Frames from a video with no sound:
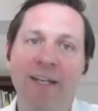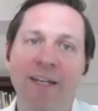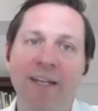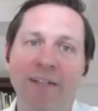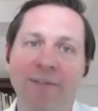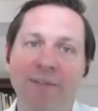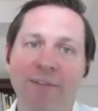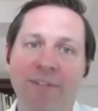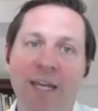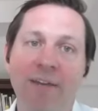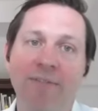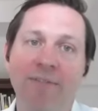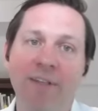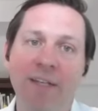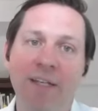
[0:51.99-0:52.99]
in
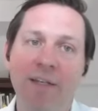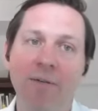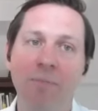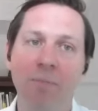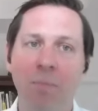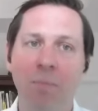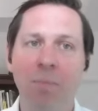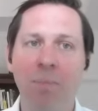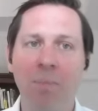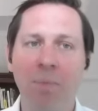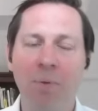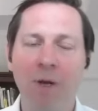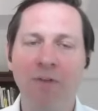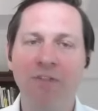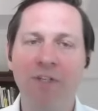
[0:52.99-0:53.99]
safety and
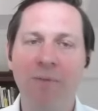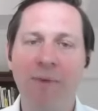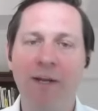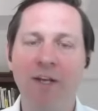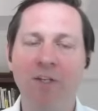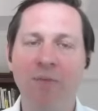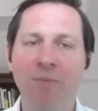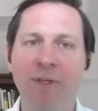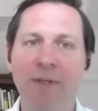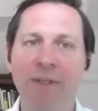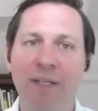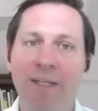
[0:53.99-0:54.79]
project management.